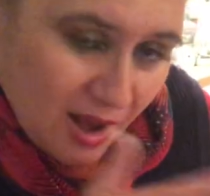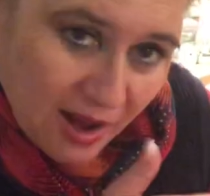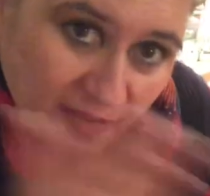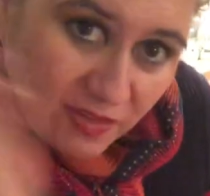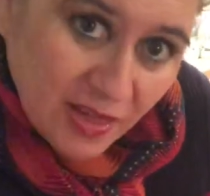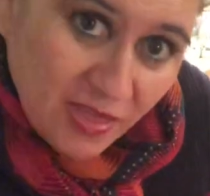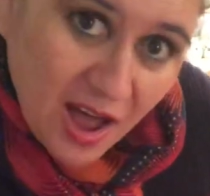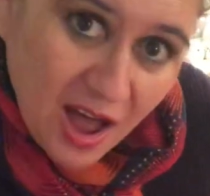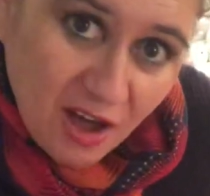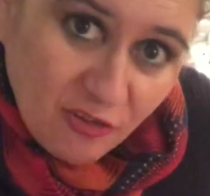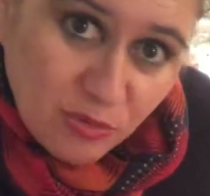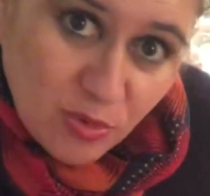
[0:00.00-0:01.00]
and the other
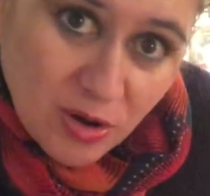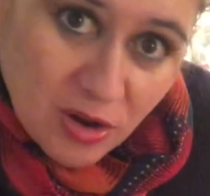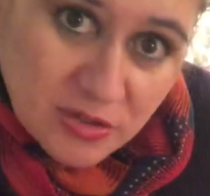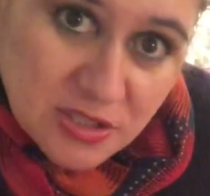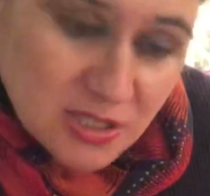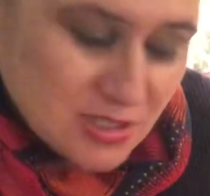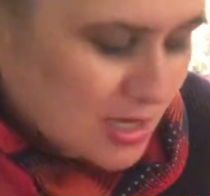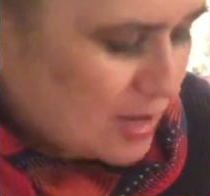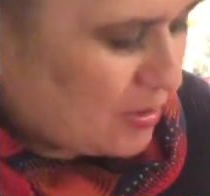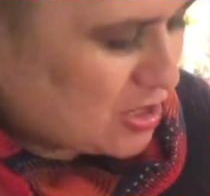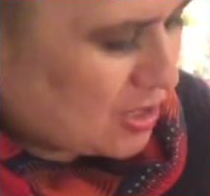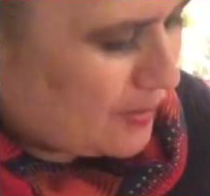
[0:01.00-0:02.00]
half will go to City
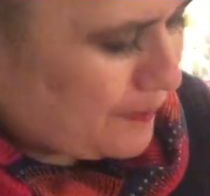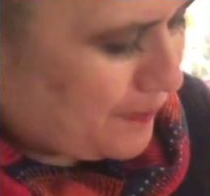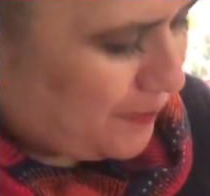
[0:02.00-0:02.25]
Mission.